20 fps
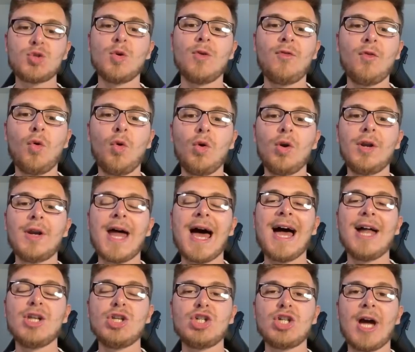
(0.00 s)
two of Haaland
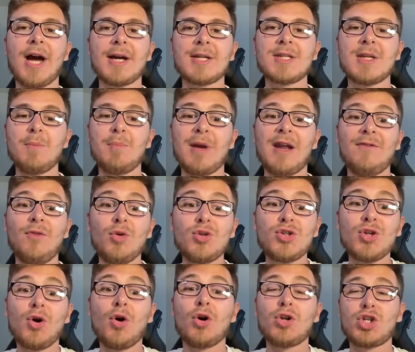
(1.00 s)
and Jackson. But I've
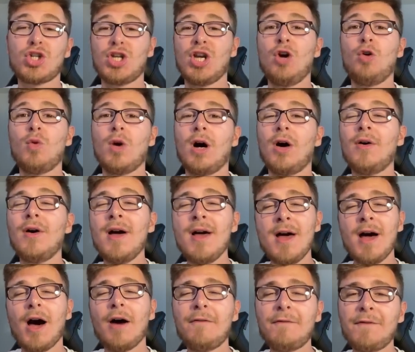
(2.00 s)
also got Chilwell,
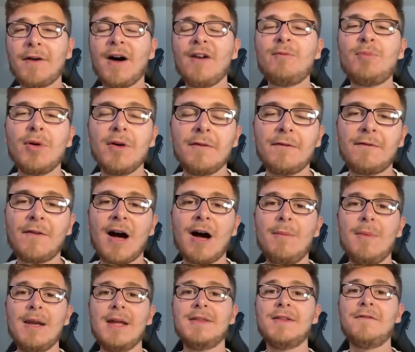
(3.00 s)
a
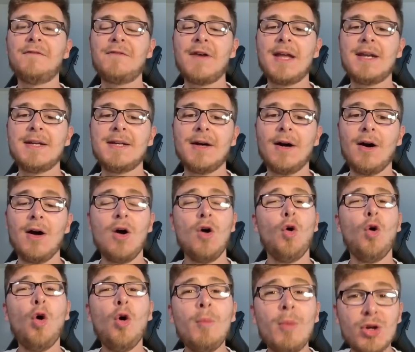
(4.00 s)
5.5 million defender,
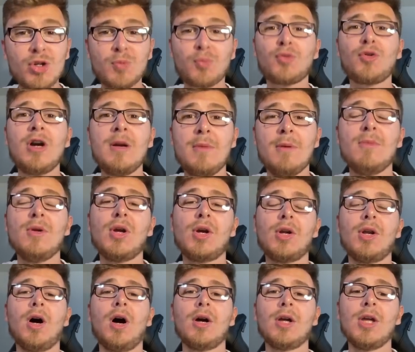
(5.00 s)
almost premium, you
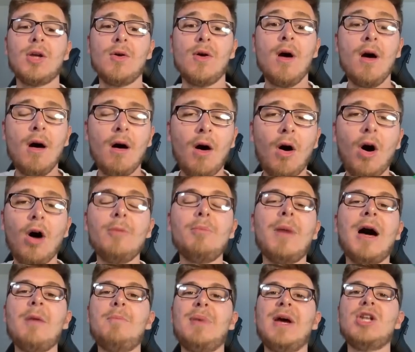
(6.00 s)
could argue, on
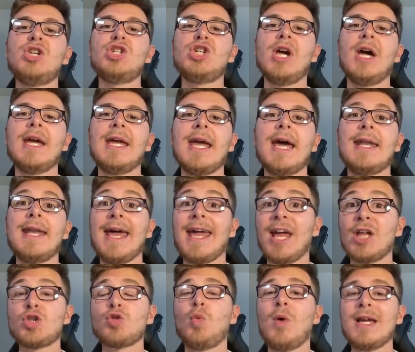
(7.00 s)
my bench yet again
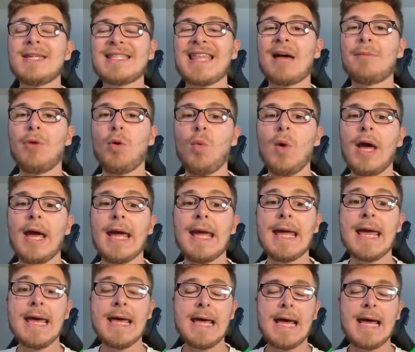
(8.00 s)
against West Ham away.